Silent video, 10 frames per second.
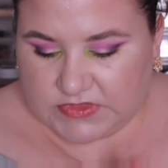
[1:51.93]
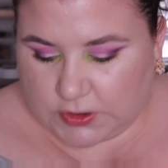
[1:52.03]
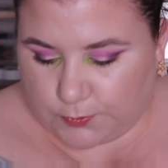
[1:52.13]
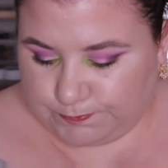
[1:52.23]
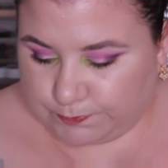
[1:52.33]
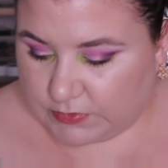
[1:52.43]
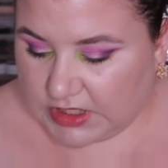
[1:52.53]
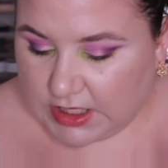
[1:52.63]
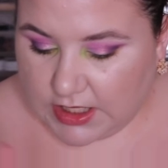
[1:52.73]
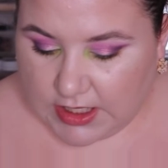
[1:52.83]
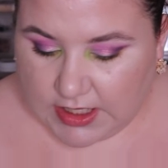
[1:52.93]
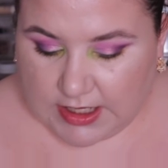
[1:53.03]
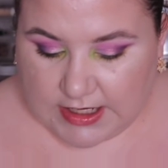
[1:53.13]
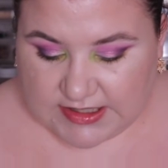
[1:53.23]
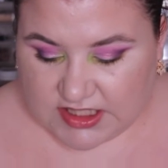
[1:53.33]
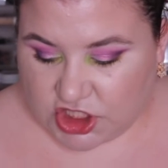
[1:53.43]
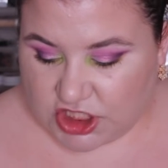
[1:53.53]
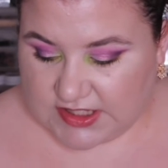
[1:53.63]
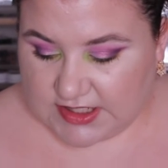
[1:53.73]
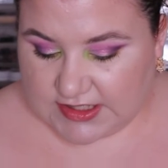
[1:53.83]
So let's
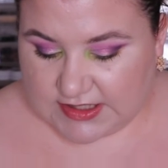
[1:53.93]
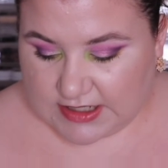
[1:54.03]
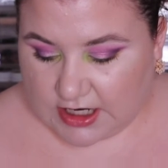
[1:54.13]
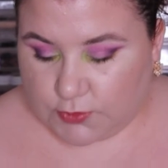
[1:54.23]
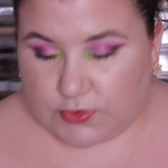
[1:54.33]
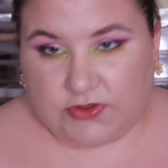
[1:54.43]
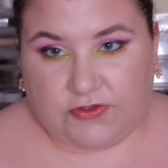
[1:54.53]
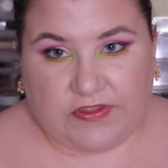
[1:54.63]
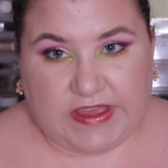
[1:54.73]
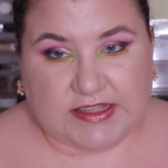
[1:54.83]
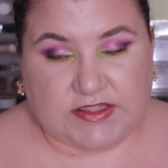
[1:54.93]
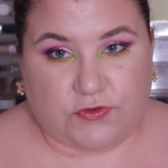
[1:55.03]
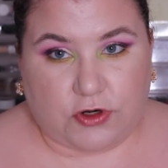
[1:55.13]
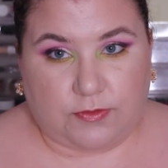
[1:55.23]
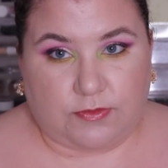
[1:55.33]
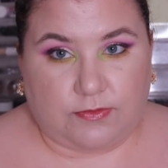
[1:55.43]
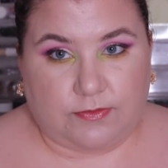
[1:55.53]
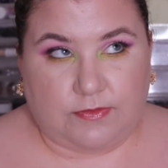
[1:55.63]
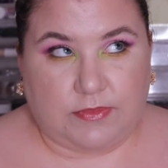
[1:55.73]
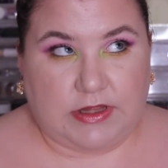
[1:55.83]
just start with things from
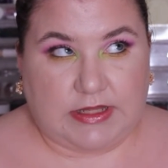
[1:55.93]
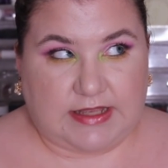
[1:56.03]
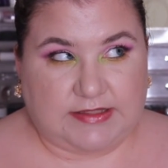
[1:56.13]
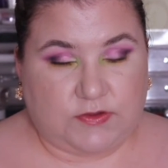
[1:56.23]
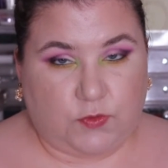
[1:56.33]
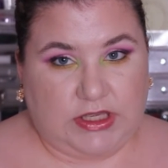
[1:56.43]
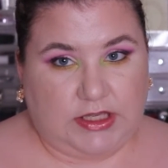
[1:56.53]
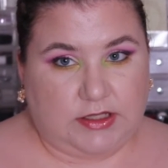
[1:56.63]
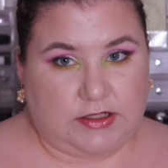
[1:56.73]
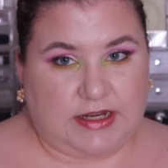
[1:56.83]
last week,